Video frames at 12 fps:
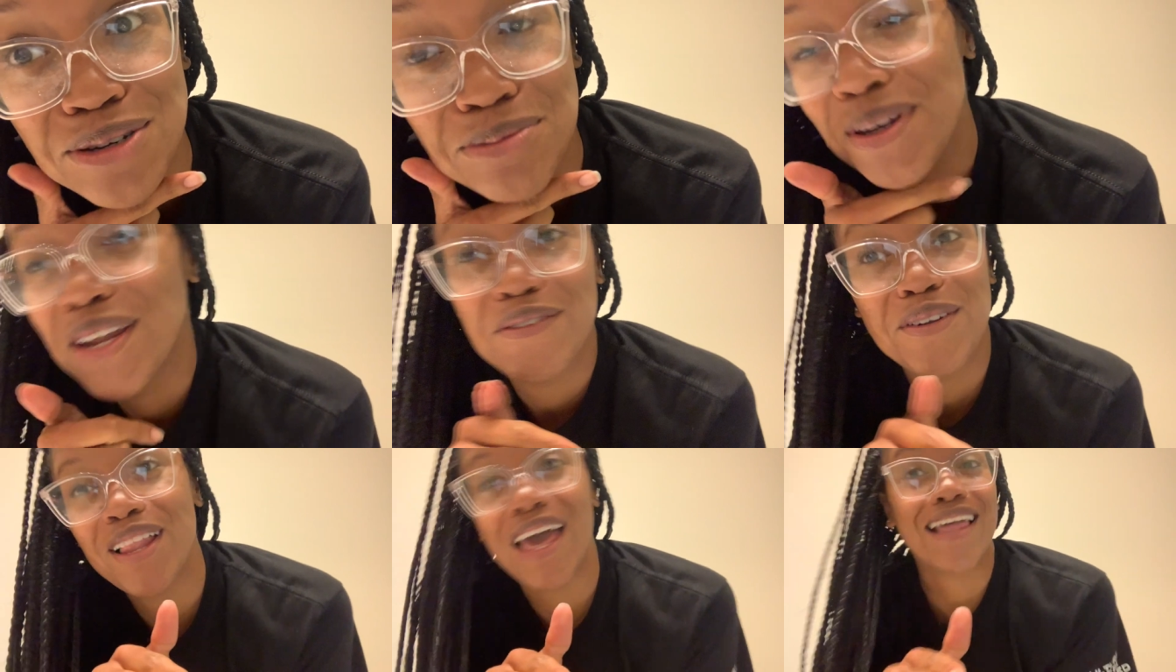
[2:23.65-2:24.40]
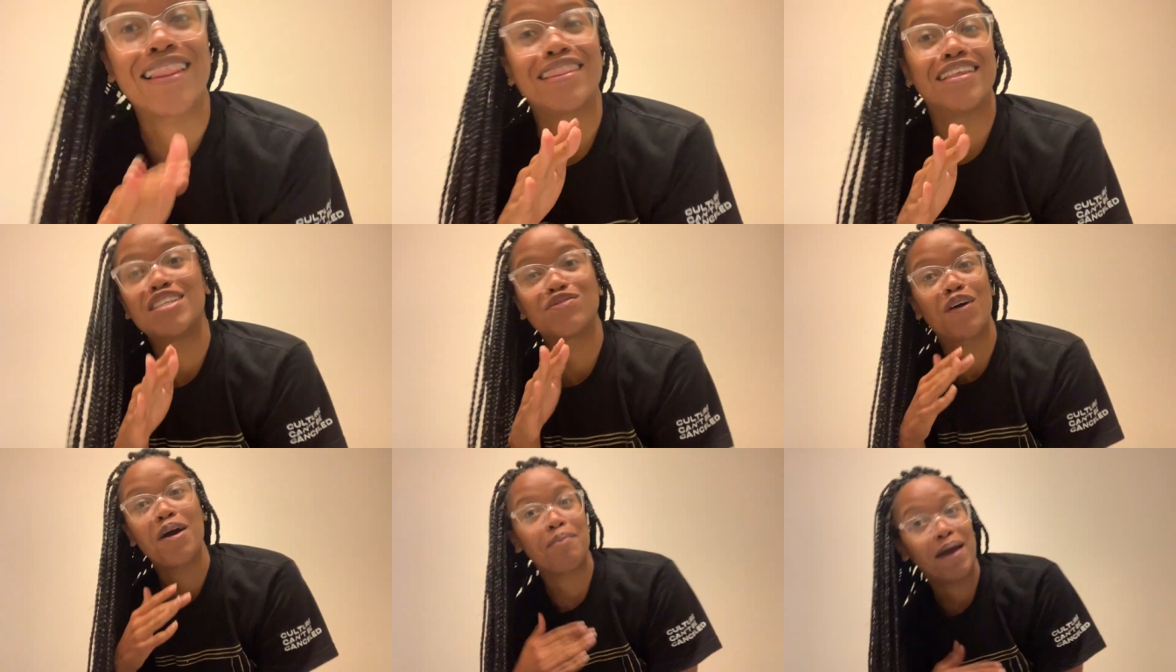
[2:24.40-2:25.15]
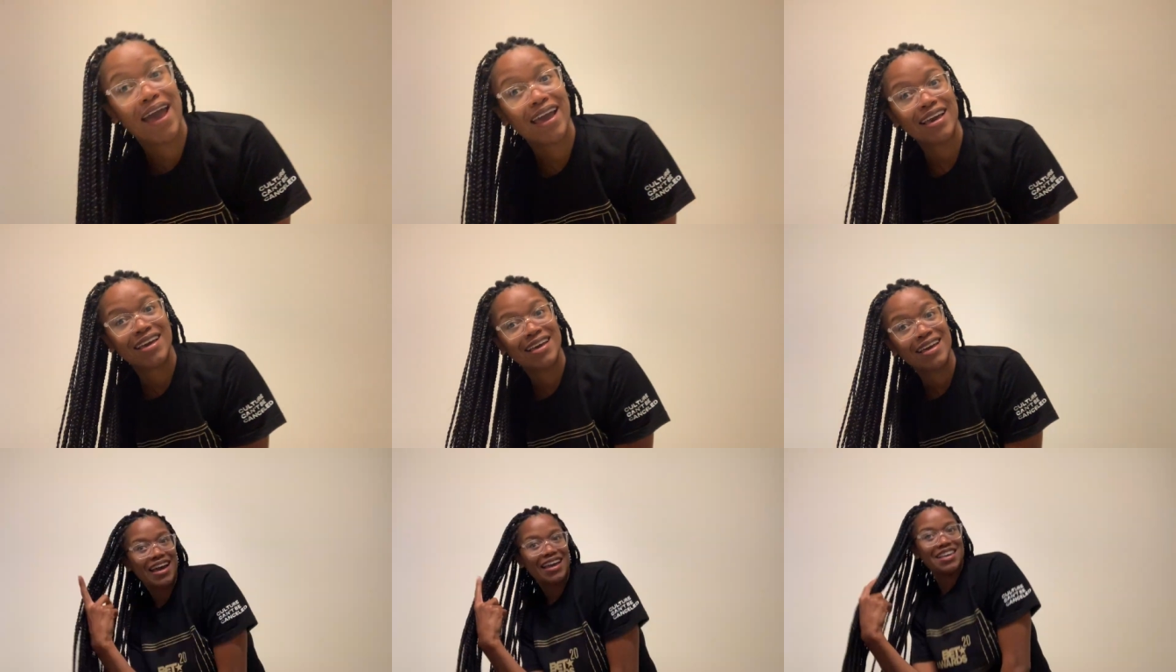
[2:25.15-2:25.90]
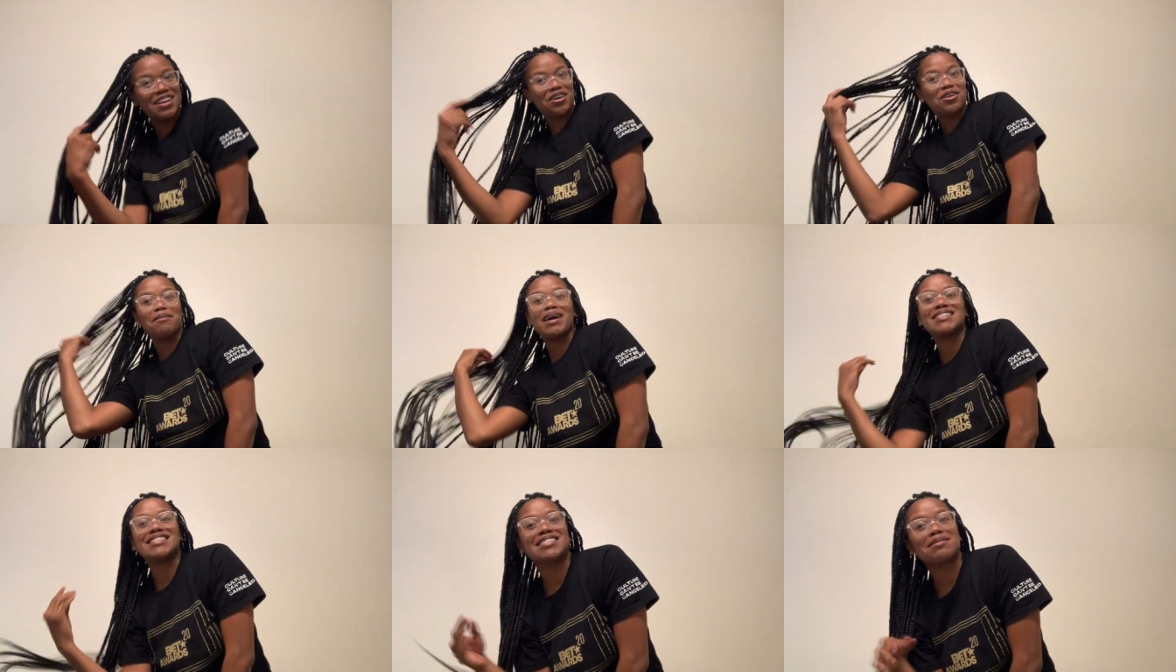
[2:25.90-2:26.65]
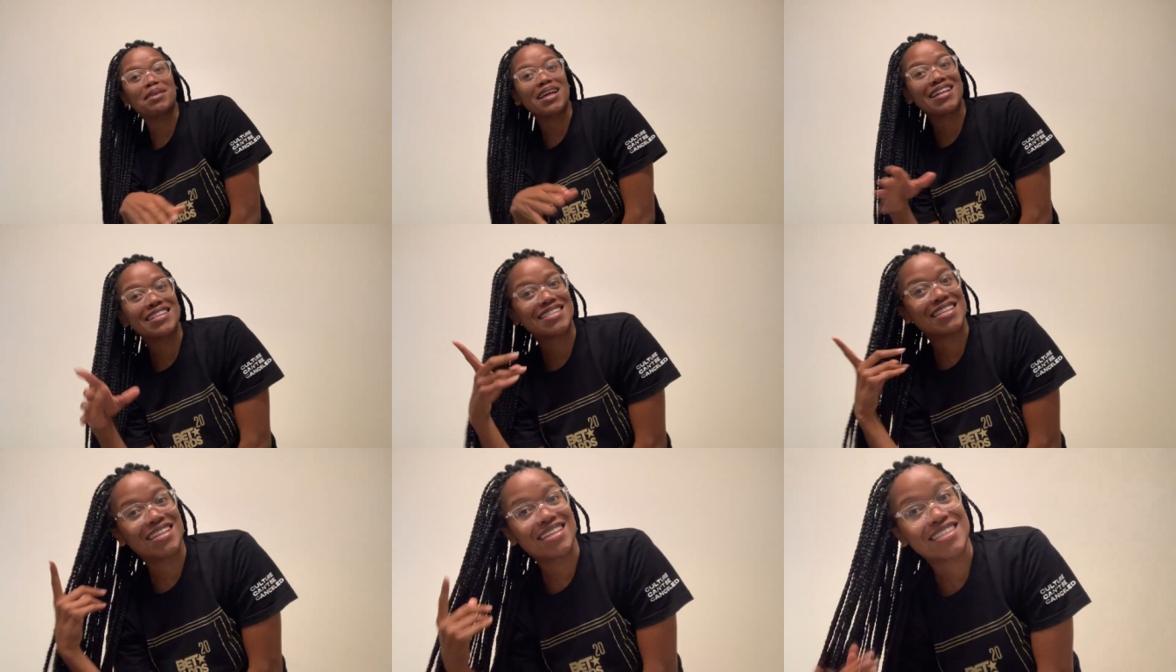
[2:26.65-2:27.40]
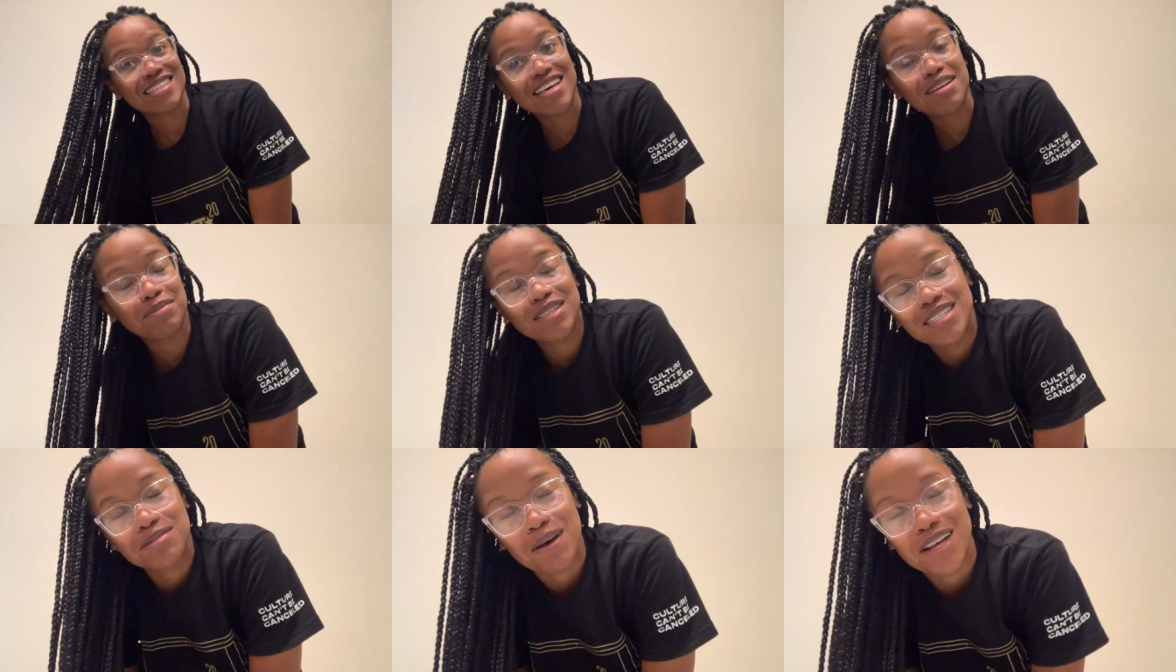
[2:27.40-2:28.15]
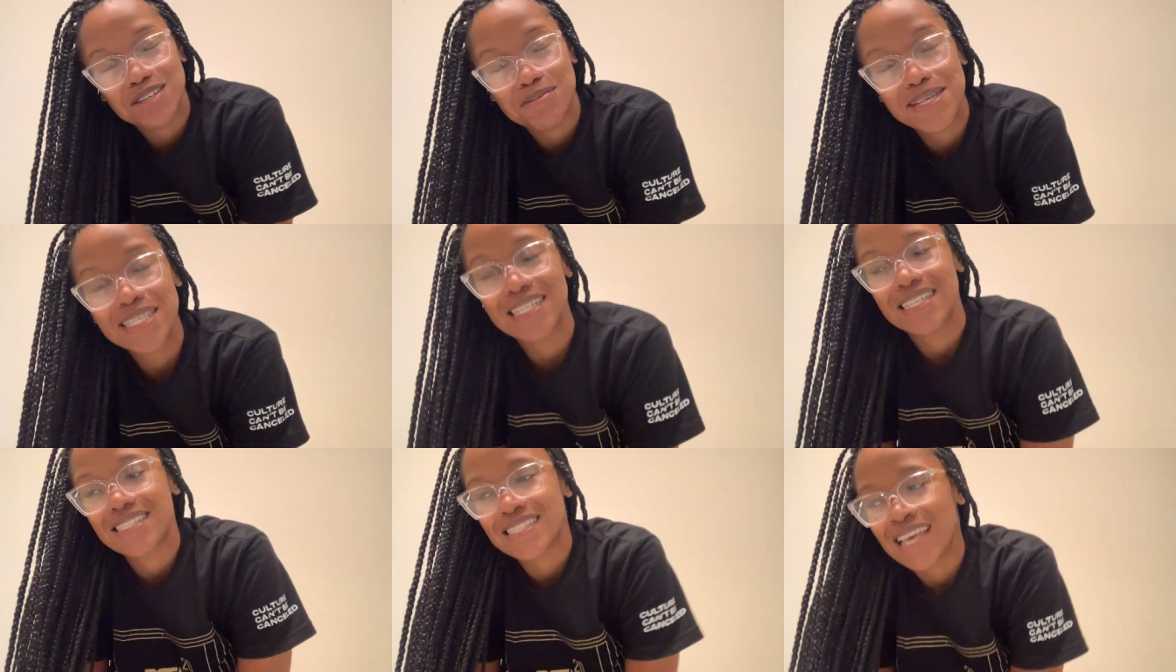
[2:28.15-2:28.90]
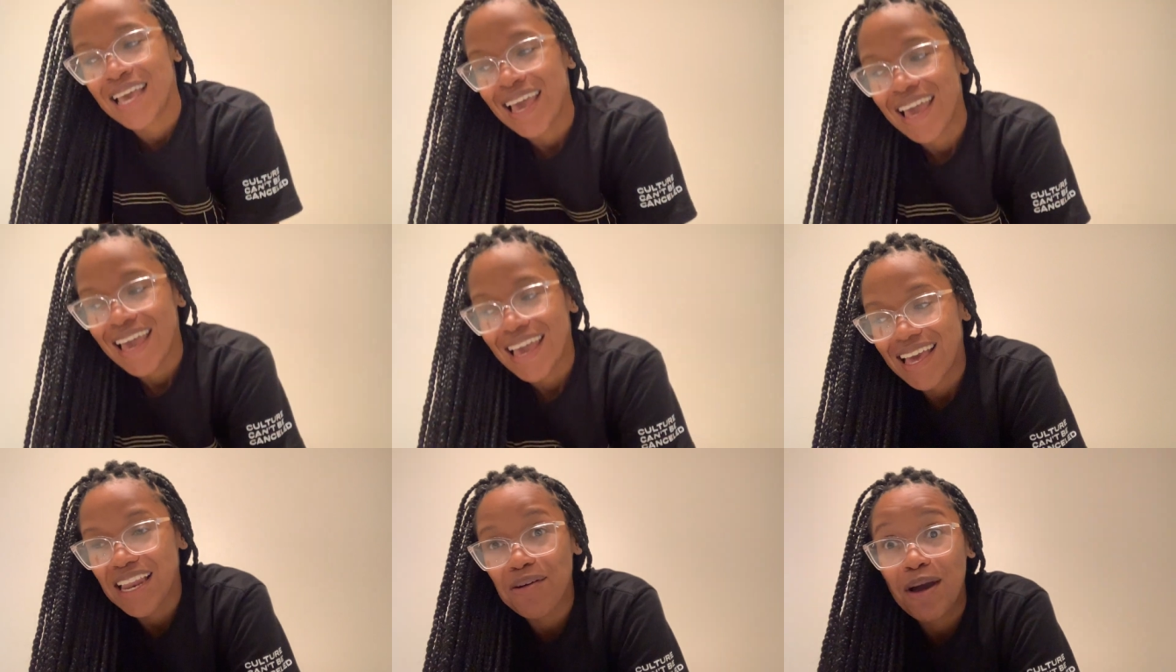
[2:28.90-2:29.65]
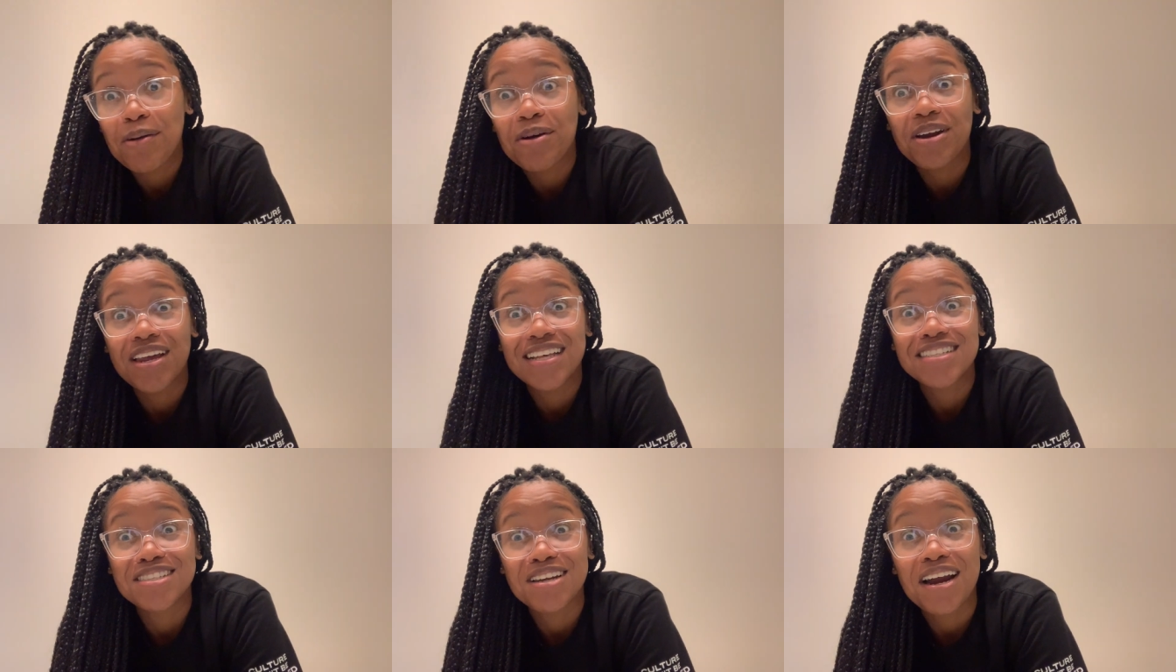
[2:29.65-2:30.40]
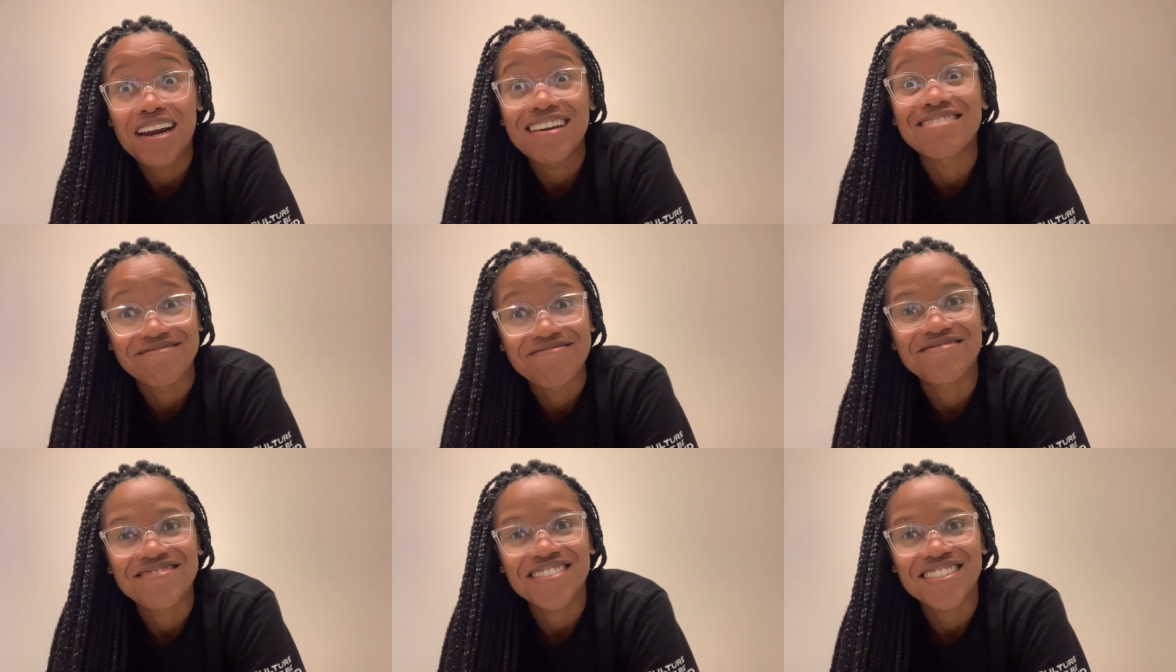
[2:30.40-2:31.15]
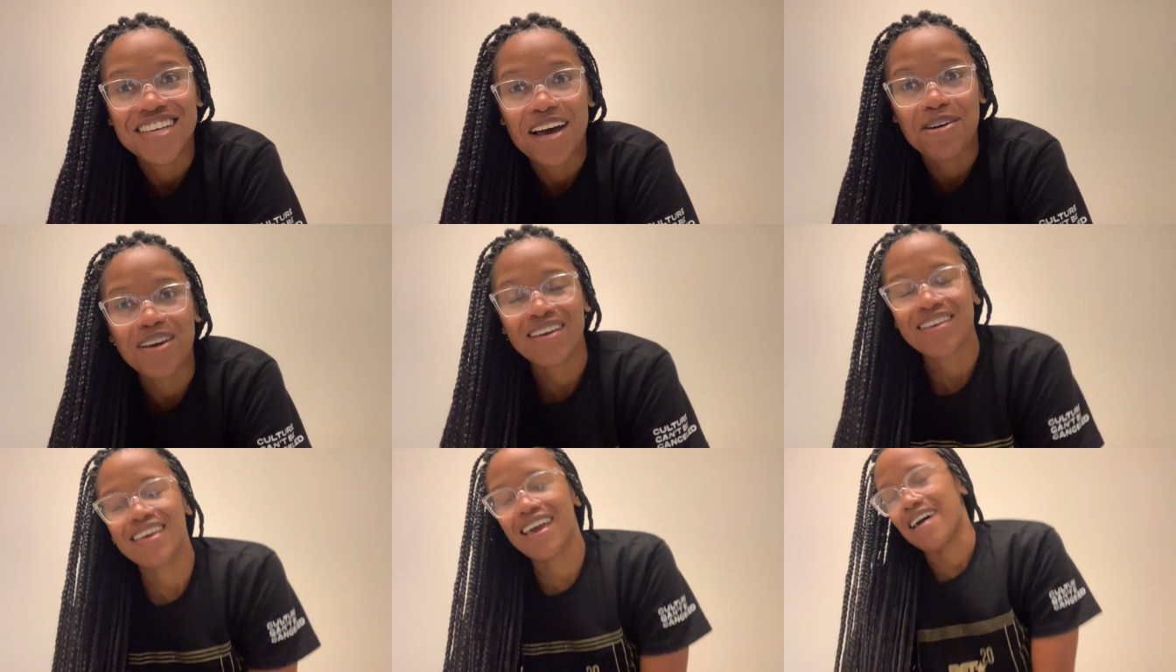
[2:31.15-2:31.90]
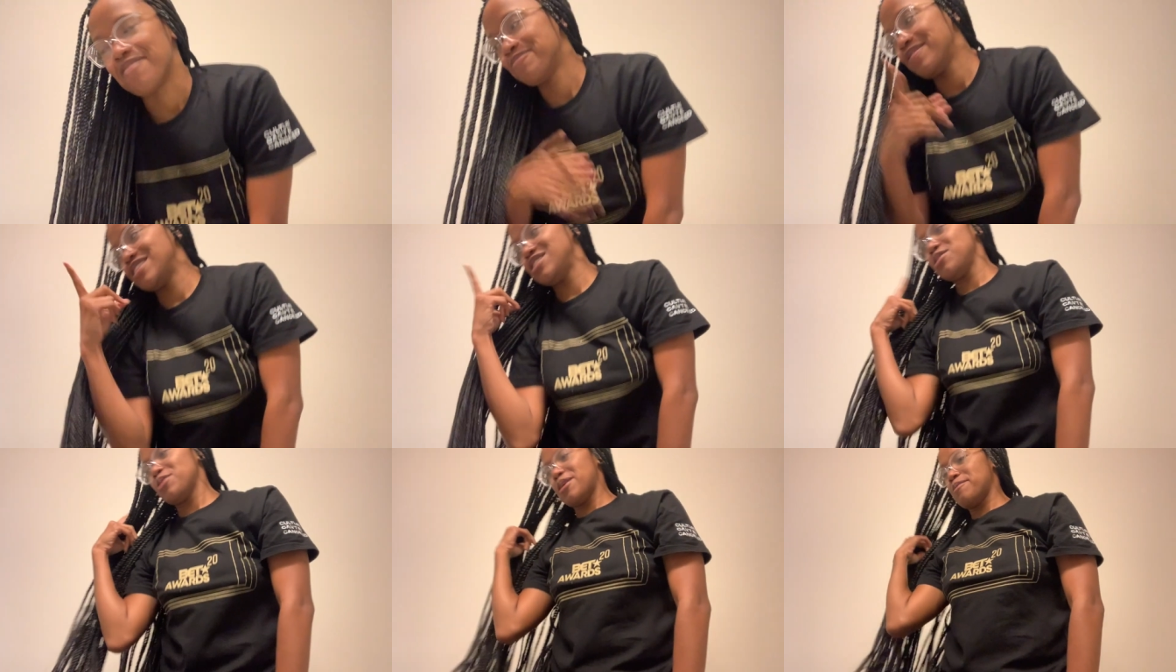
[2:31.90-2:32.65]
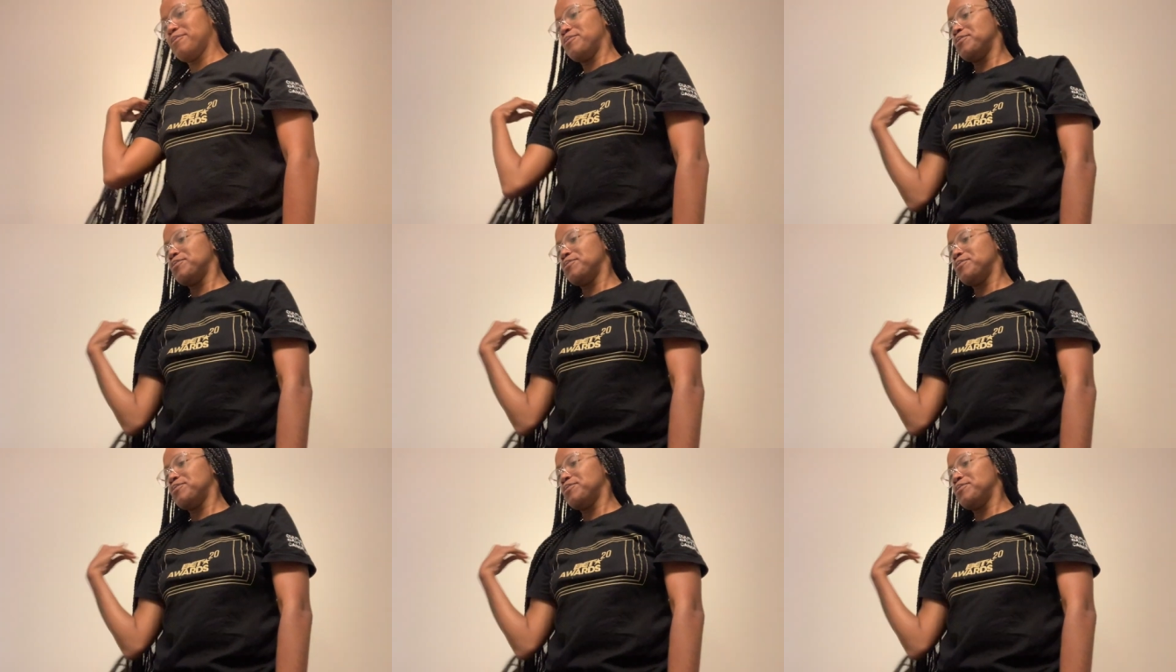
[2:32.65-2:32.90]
But if you're like this far back, you know, you might see something glistening in the sun, but just mind your business. Anyway, we're gonna get started, shall we? Yeah, let's do it.